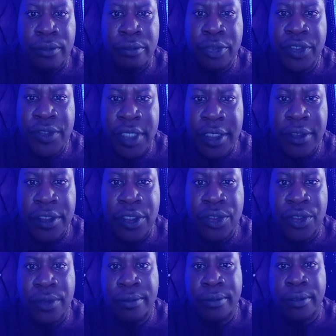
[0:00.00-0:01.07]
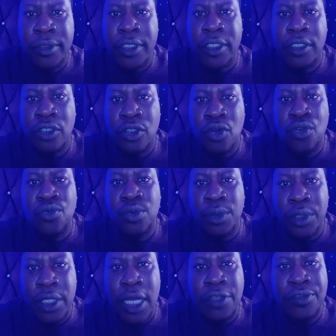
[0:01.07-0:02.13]
presentation in those with
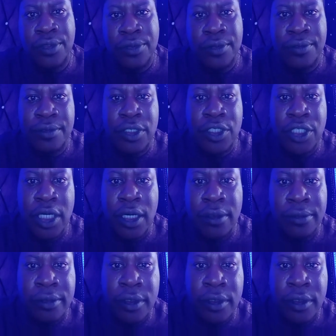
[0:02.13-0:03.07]
gastroesophageal